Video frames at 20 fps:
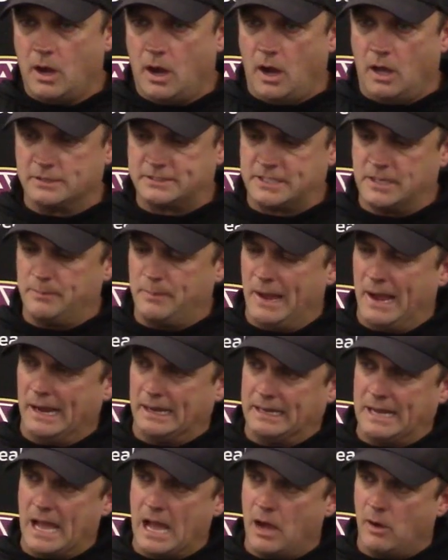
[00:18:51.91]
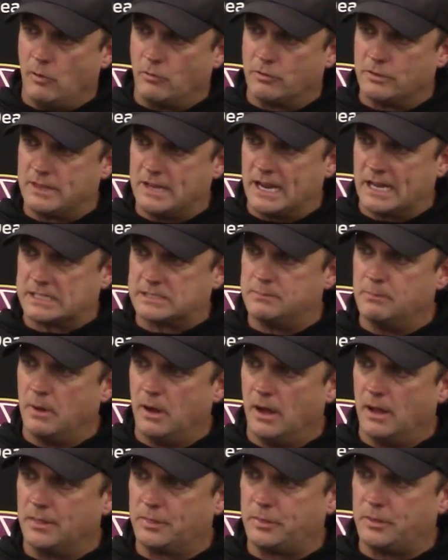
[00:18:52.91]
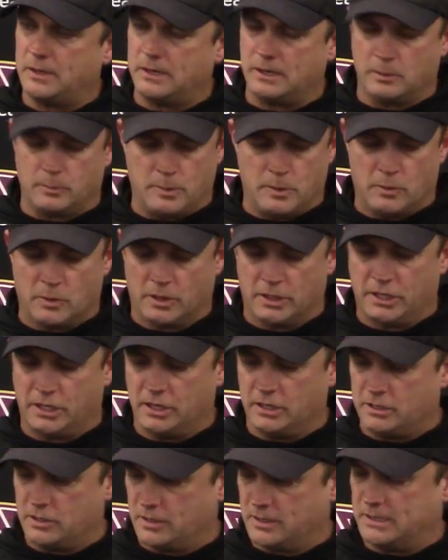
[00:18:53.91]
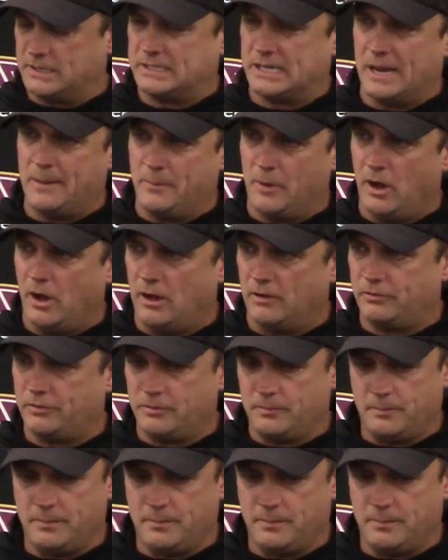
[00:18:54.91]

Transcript: I'll sit back now over the next month, and it'll be really good during the time off.